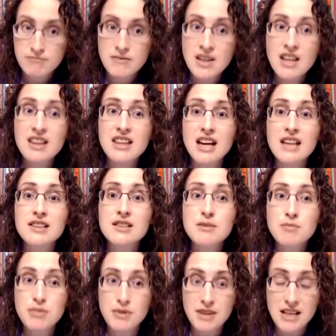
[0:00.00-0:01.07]
That's
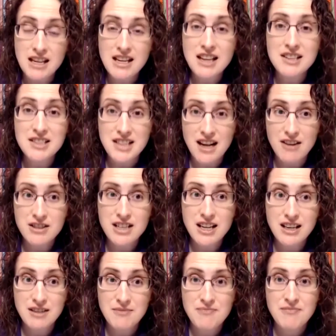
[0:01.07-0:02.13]
pretty astounding.
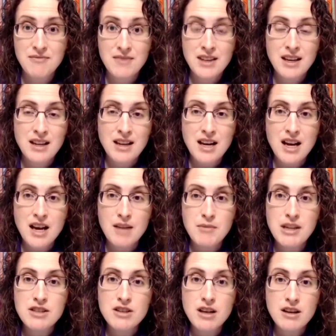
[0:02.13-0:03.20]
My
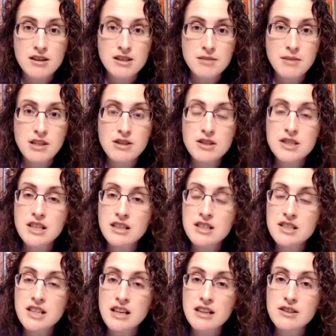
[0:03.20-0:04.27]
daughter's been using the
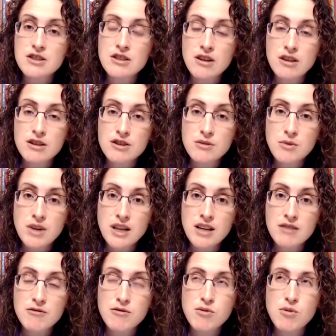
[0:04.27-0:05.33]
Seeing Stars
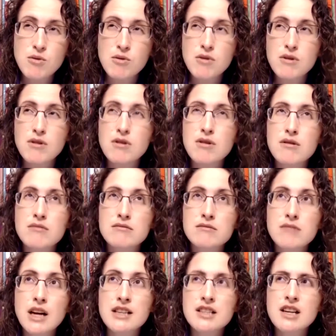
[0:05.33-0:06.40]
one
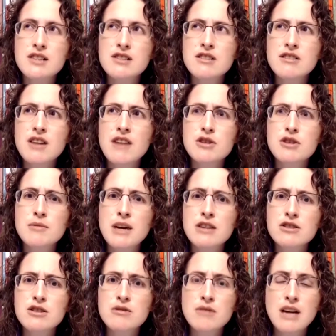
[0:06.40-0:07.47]
I tested her after about
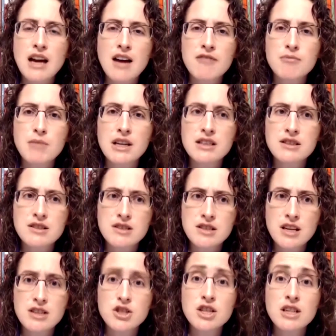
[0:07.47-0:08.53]
2.5 months,
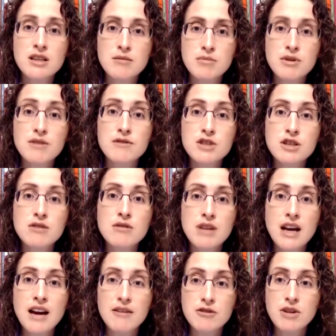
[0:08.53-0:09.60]
and she had improved
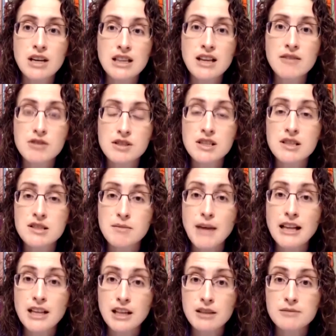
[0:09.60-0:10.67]
2.5 grade levels in spelling.